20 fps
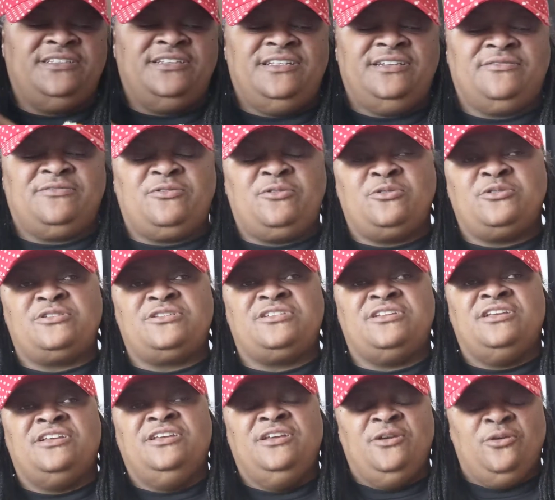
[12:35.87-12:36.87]
And then of
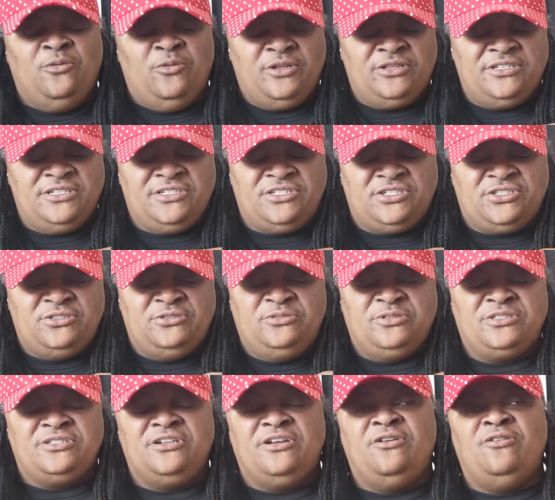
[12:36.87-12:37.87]
course what this
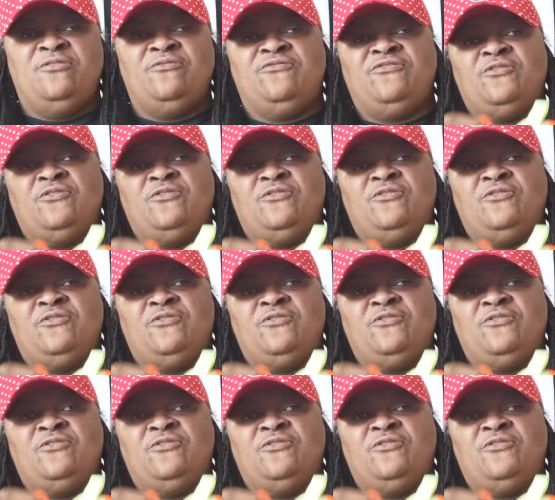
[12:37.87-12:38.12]
shoe is known